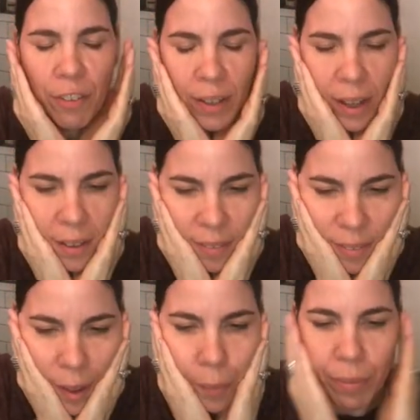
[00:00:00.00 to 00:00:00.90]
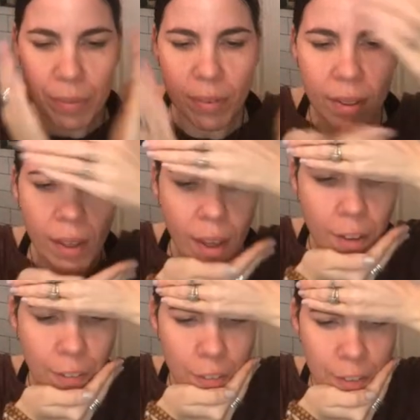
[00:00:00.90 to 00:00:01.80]
the next steps of
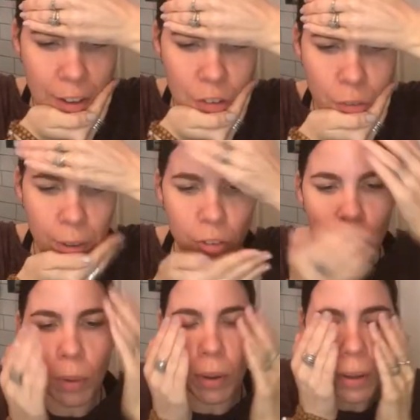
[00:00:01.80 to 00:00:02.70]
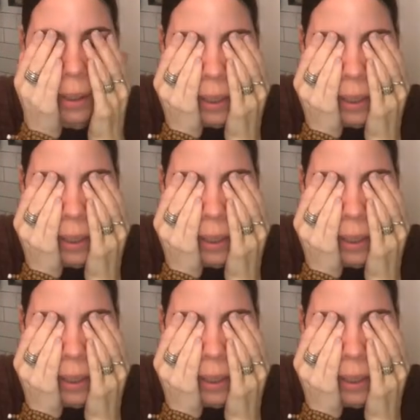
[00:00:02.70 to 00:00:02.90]
our facial ritual,